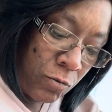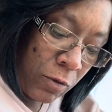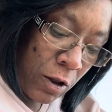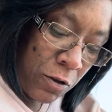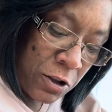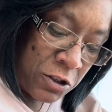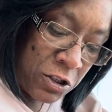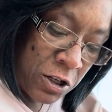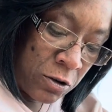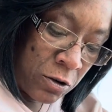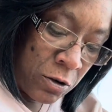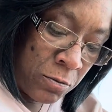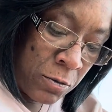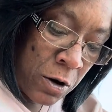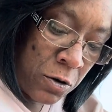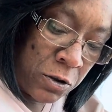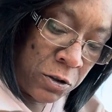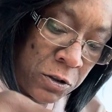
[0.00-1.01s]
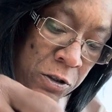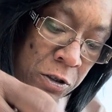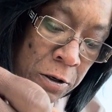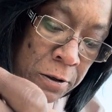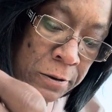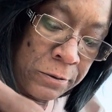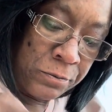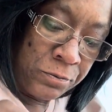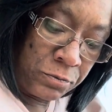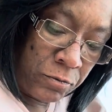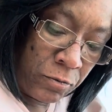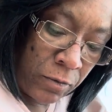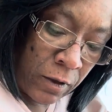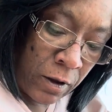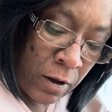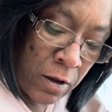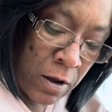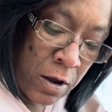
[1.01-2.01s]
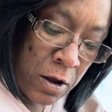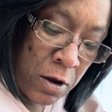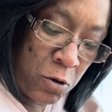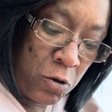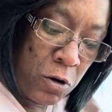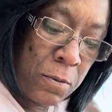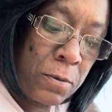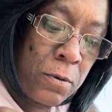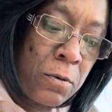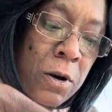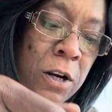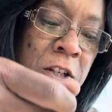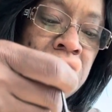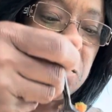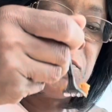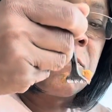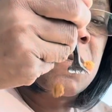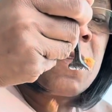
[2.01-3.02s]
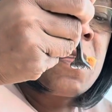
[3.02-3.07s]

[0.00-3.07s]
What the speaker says: the General Motors Corporation.